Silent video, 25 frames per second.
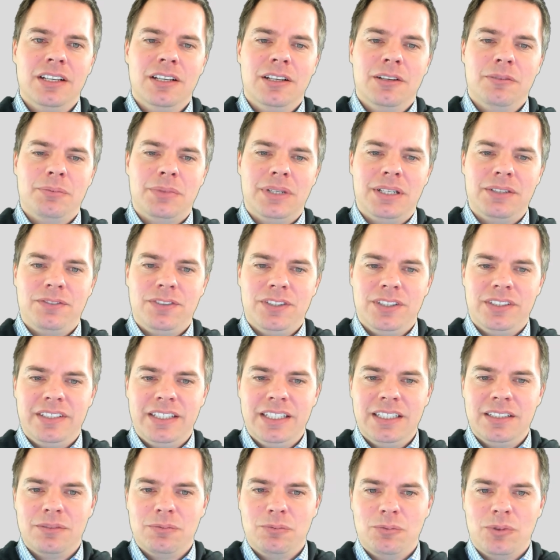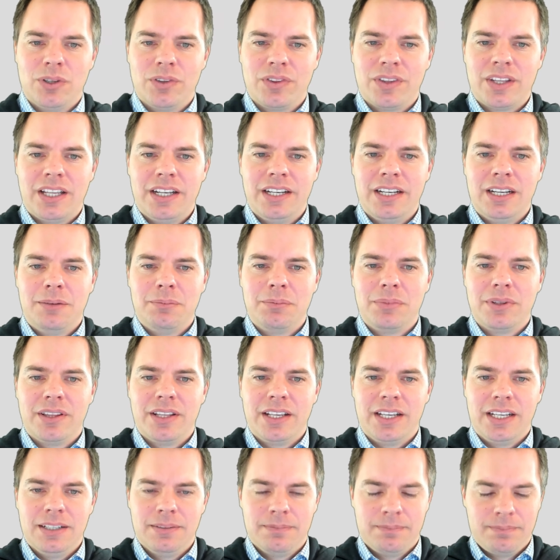But if you didn't want that number
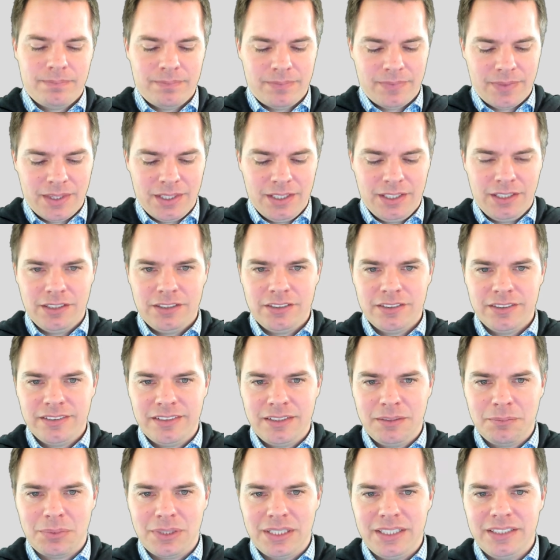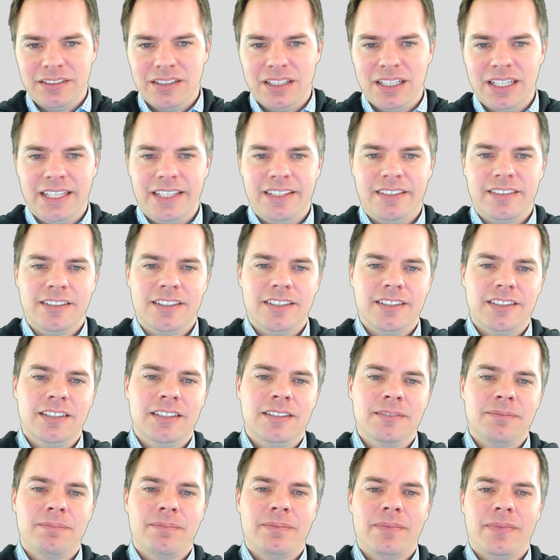there, you can just simply delete it.
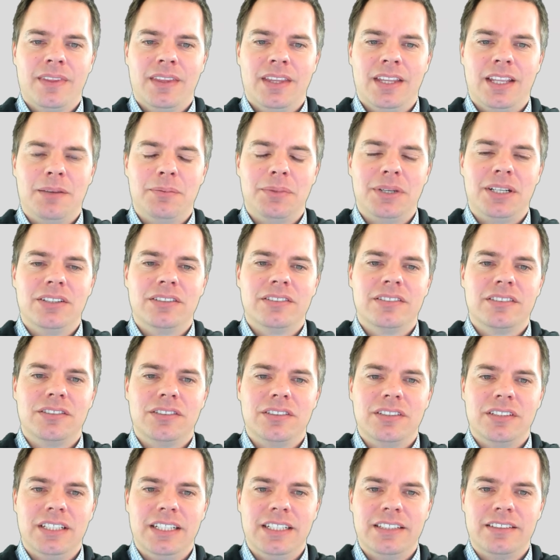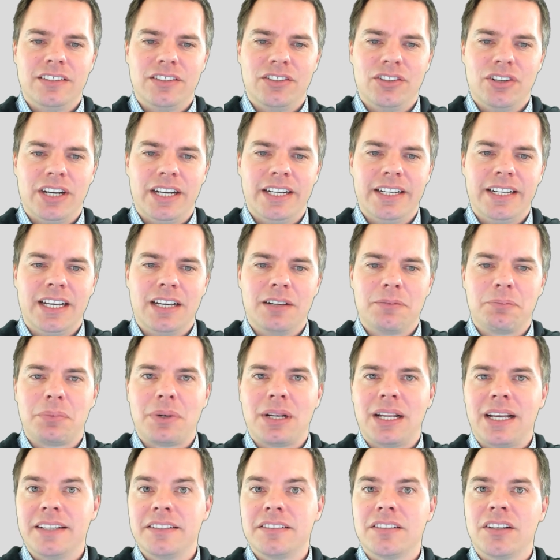And because it's a grayed out
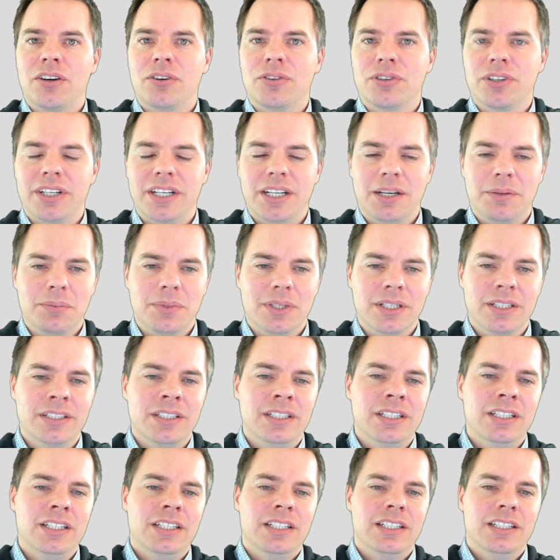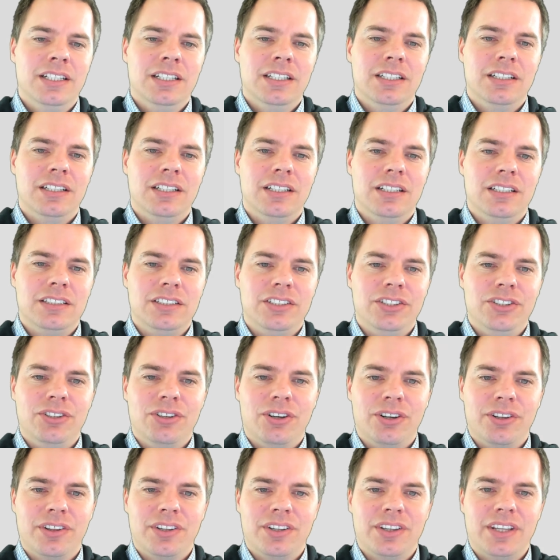placeholder number, you
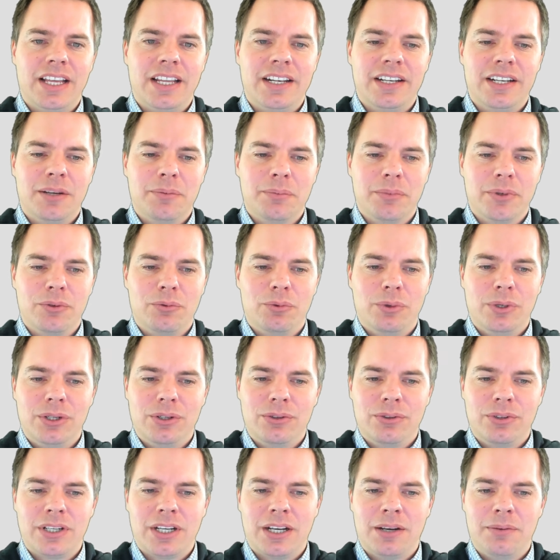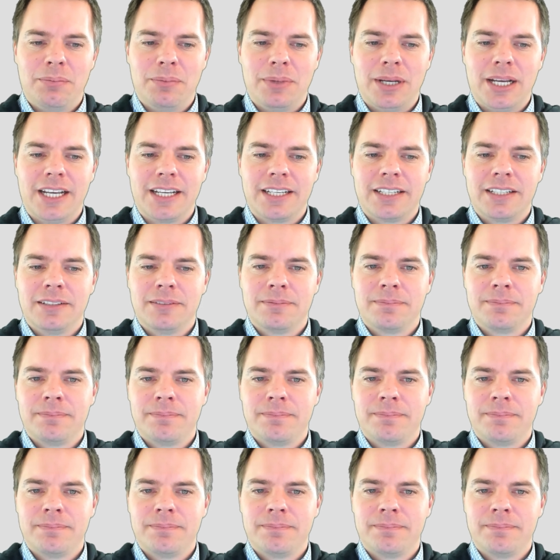know that number will come back.